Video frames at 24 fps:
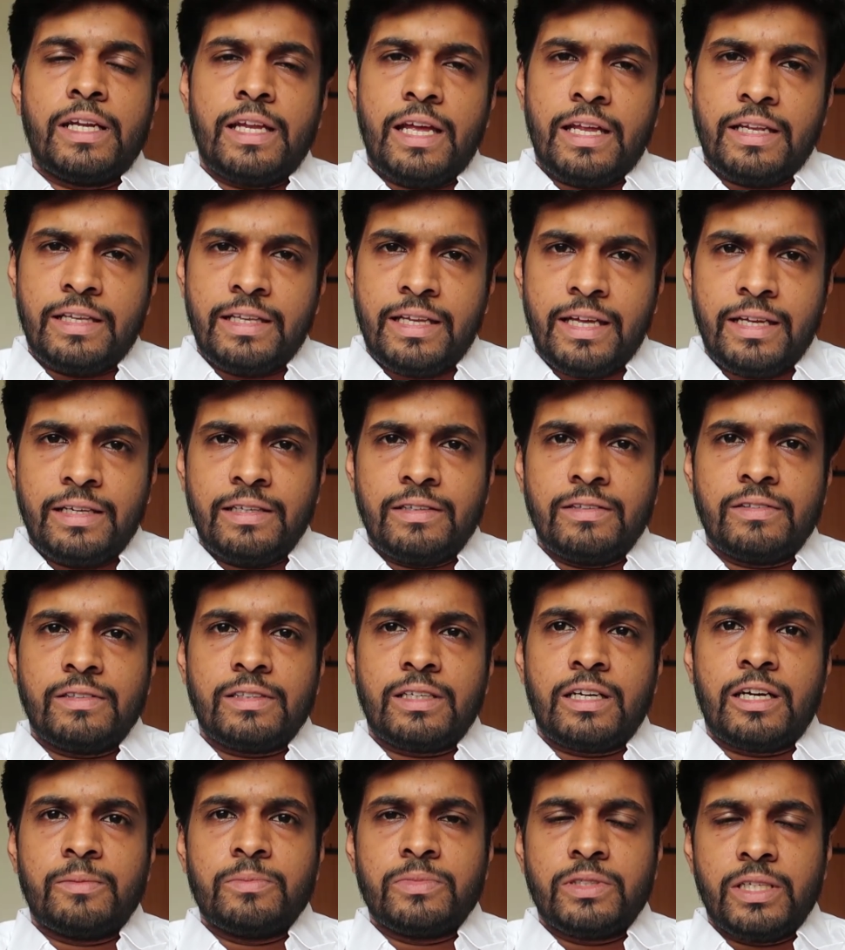And then
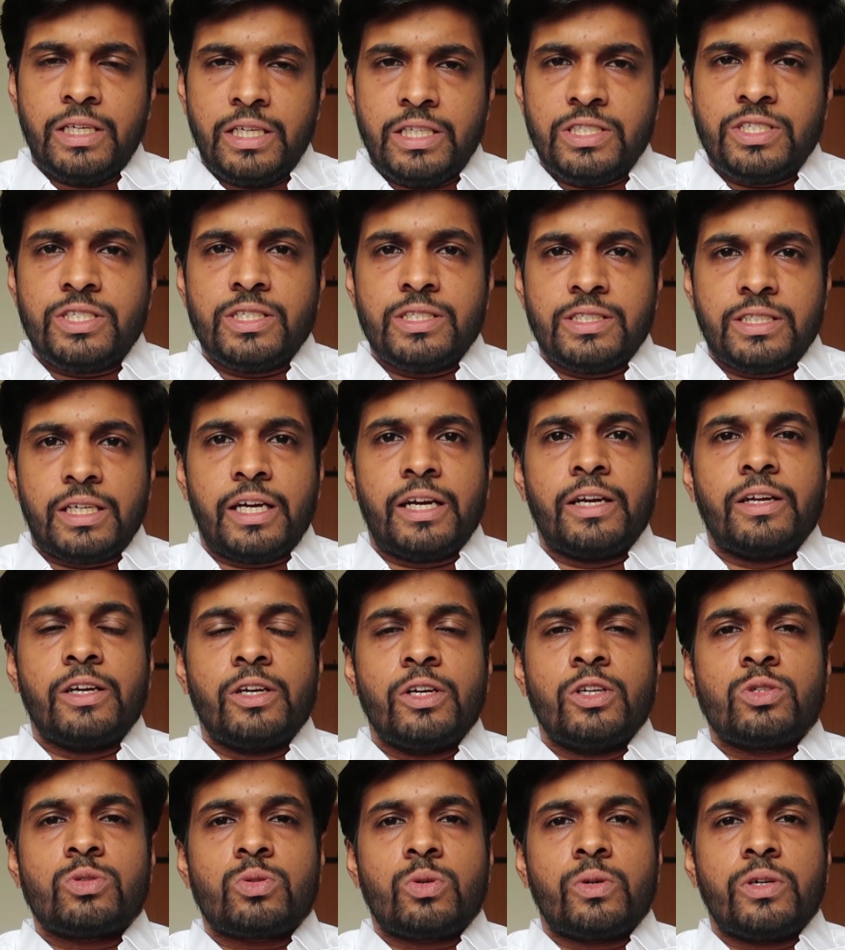comes the engine side.
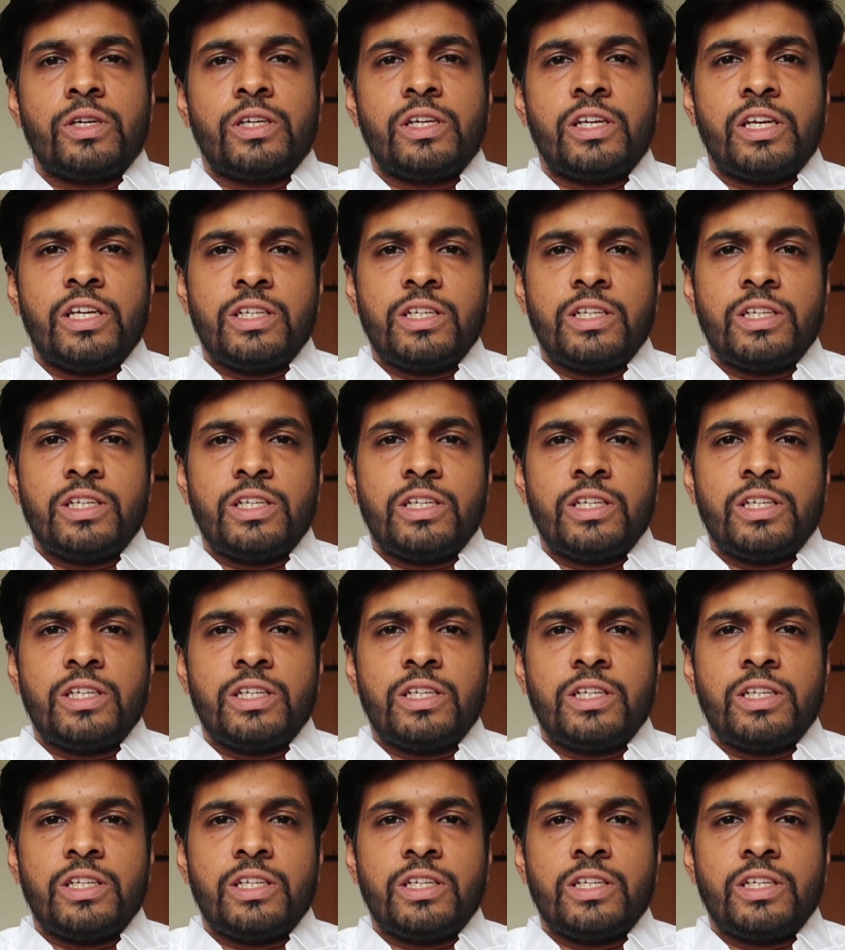So in